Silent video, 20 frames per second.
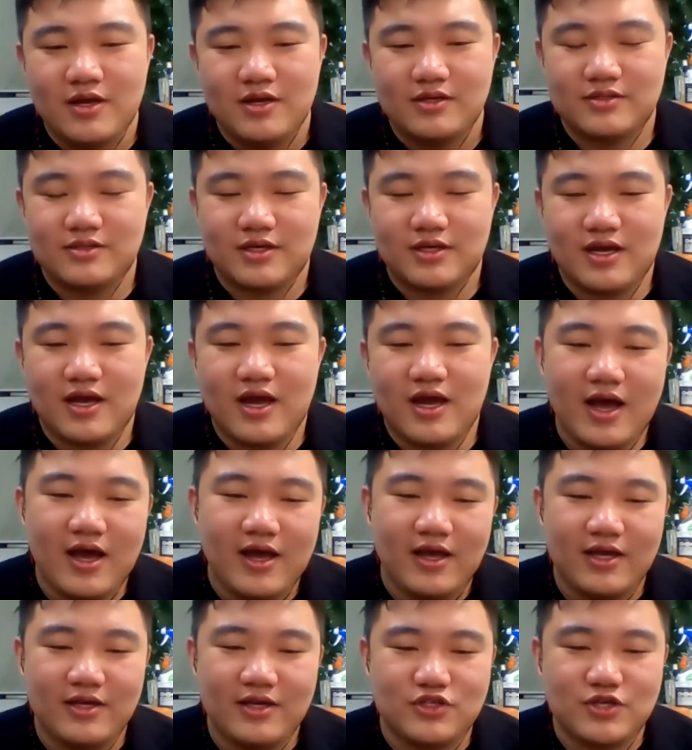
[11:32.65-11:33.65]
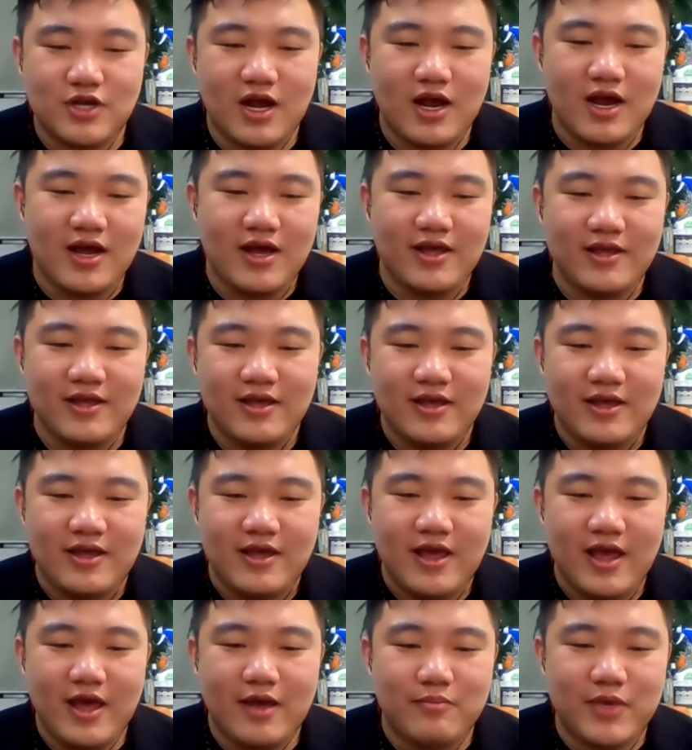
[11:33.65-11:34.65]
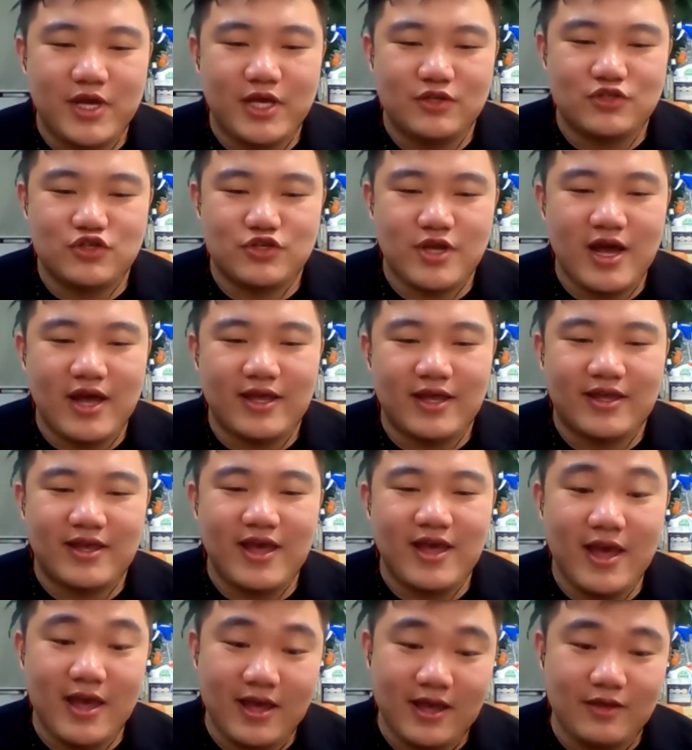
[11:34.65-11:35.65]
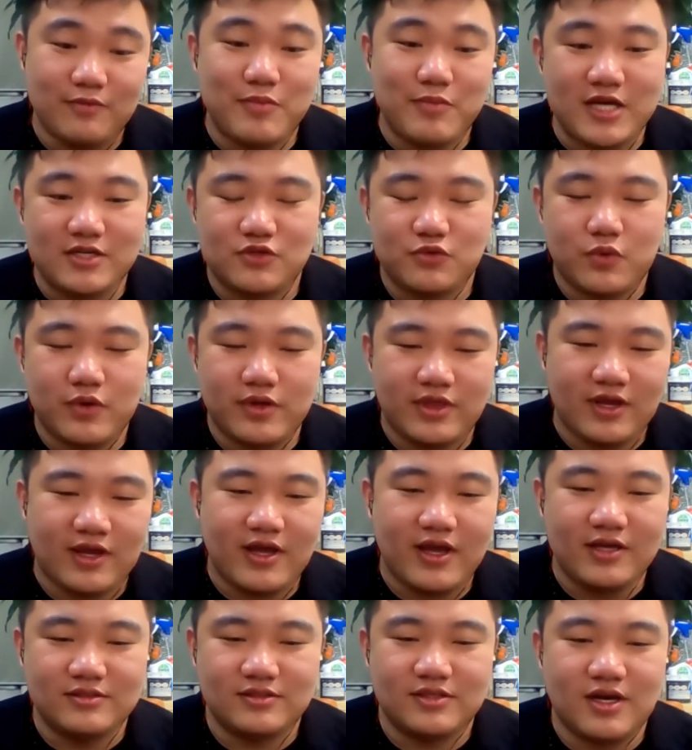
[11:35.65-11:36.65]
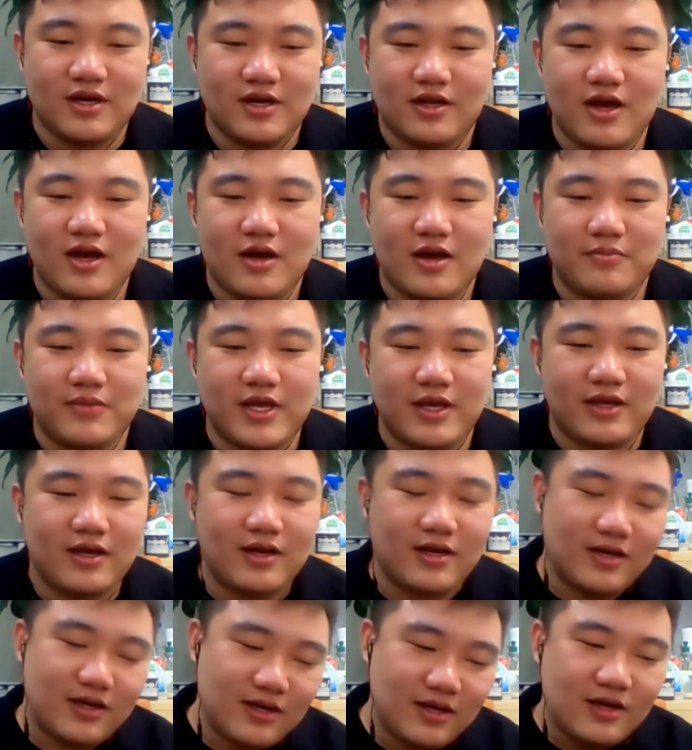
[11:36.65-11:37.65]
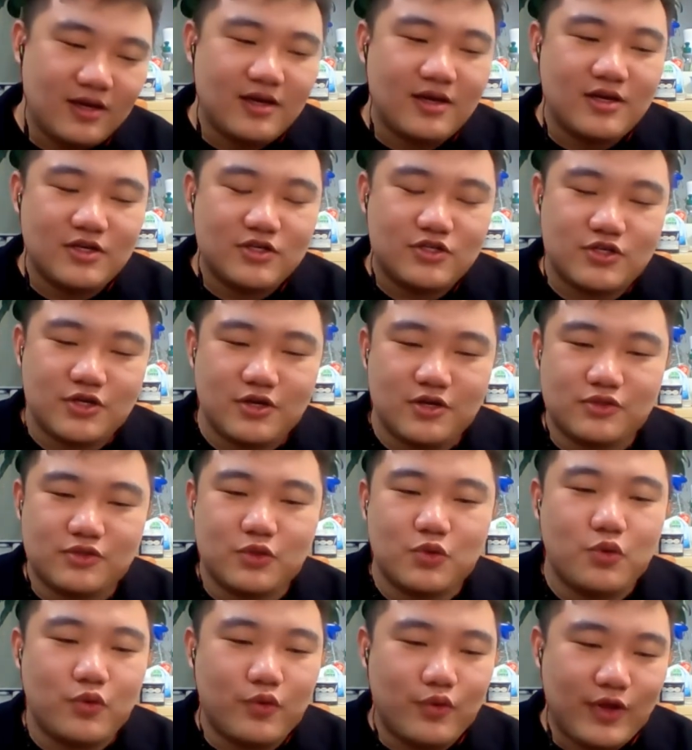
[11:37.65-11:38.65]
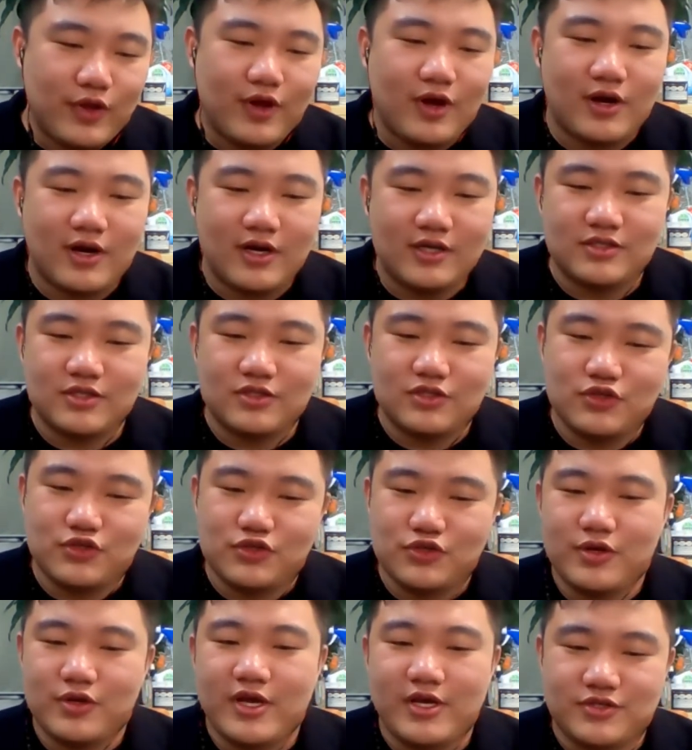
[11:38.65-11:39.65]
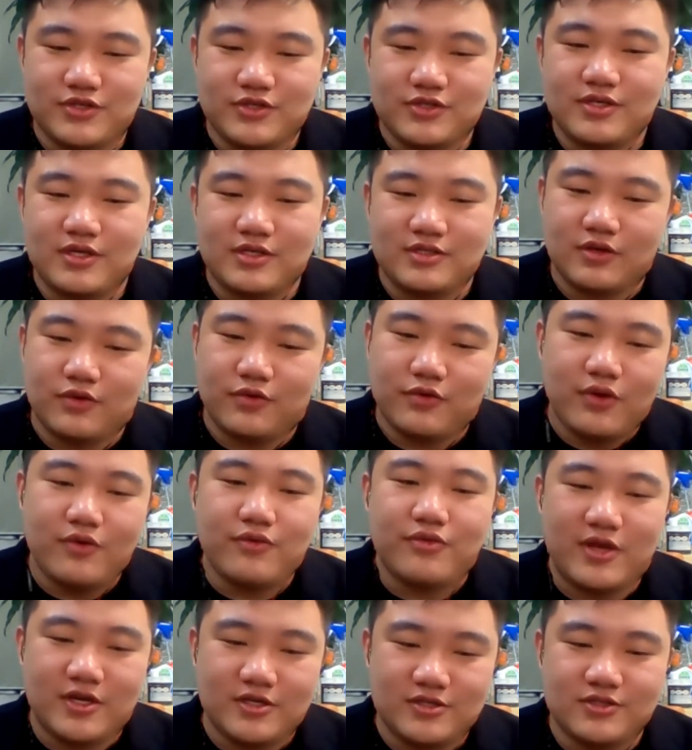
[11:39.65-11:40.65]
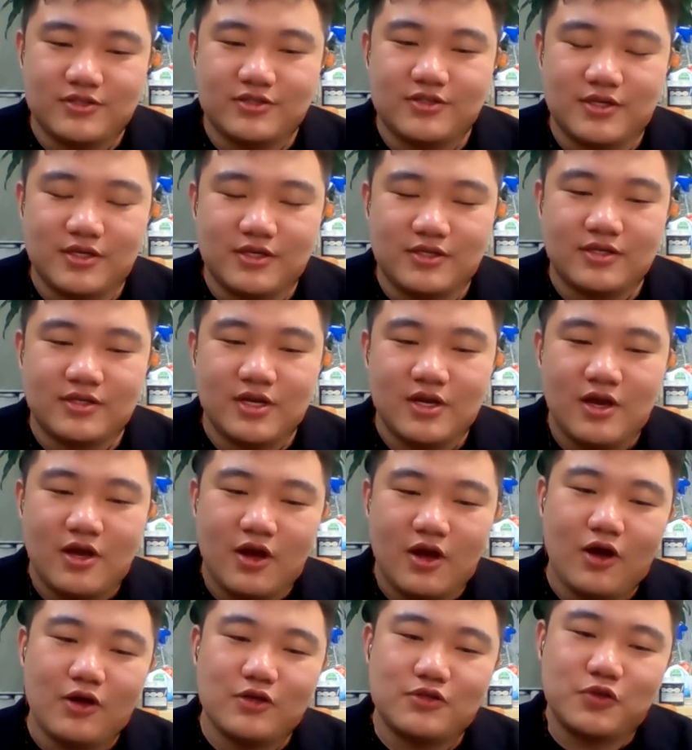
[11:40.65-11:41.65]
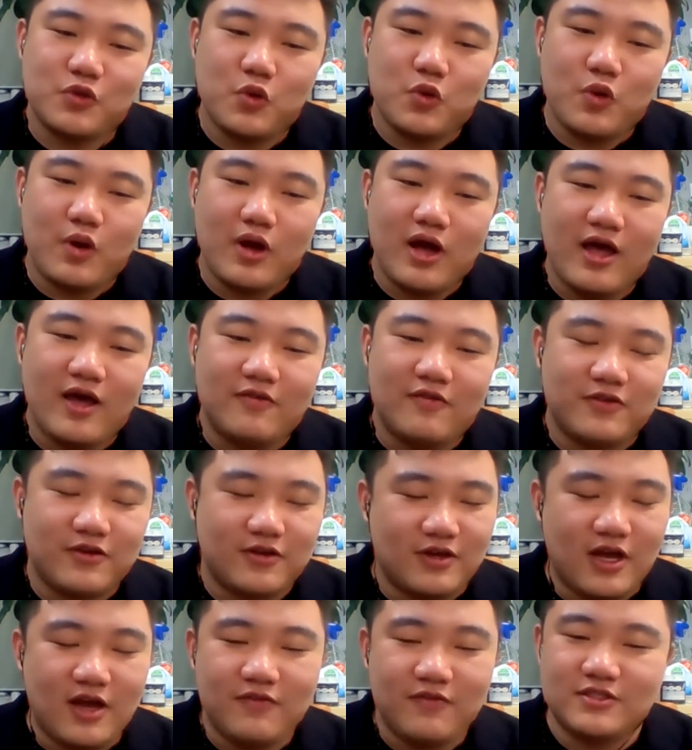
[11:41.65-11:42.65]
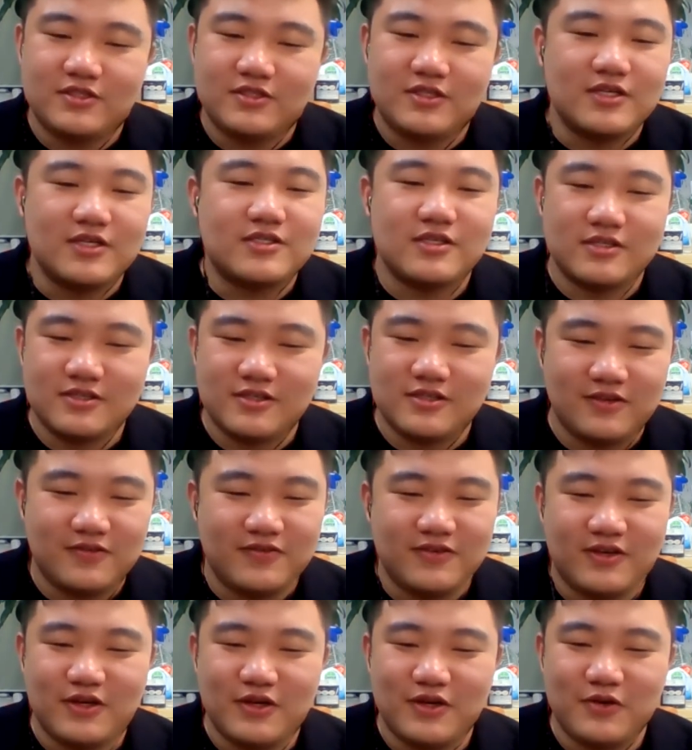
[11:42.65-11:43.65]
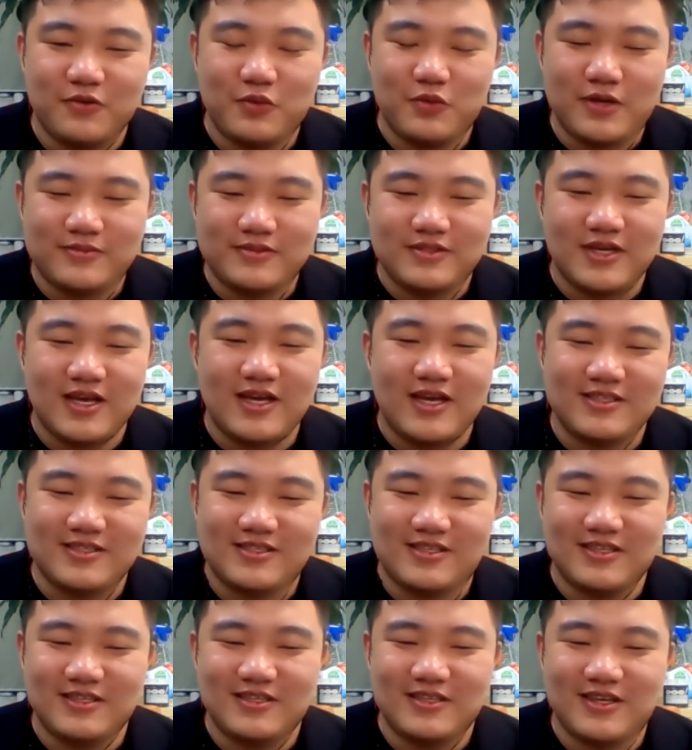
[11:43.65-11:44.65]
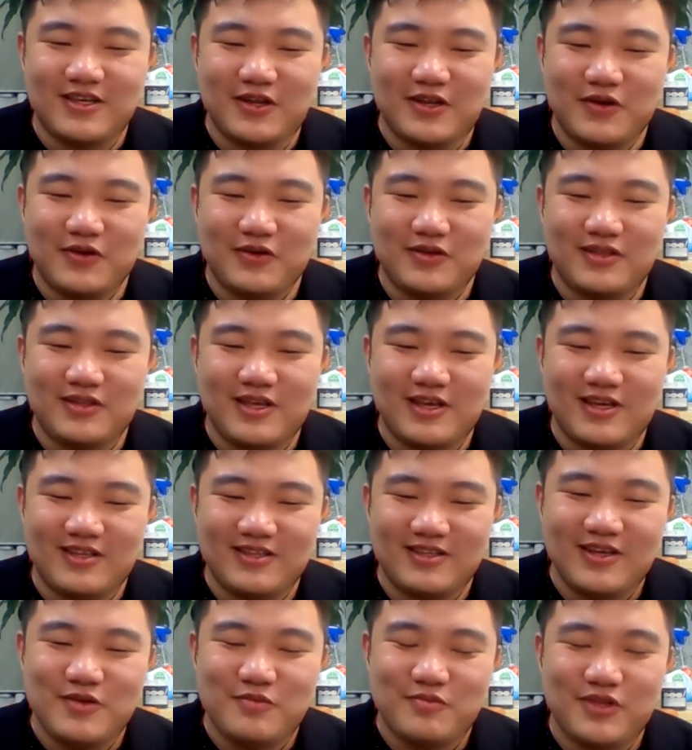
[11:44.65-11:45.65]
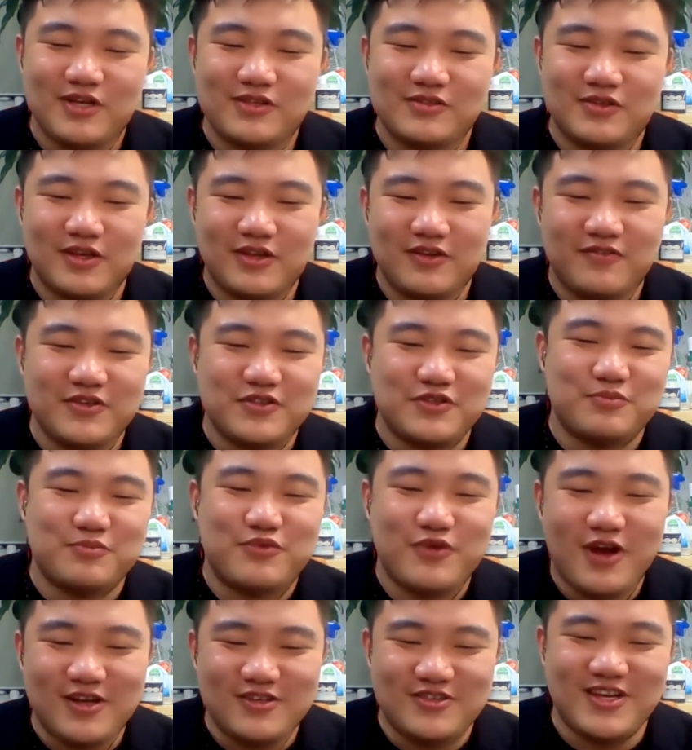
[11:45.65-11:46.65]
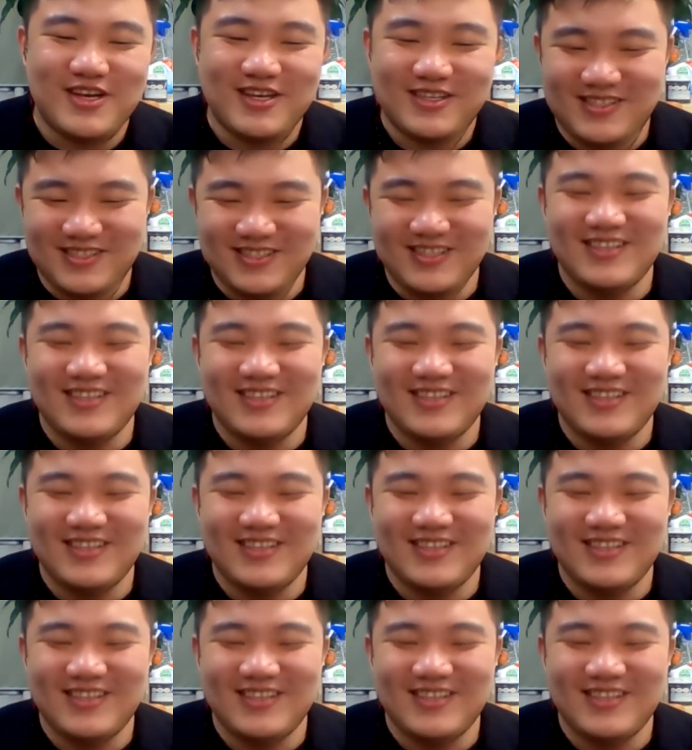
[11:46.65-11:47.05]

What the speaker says: The Himagik, magic with a K.com. That kind of shows who we are as a digital agency, as a growth agencies. Also, I have a dozens of websites, that belongs to individual projects.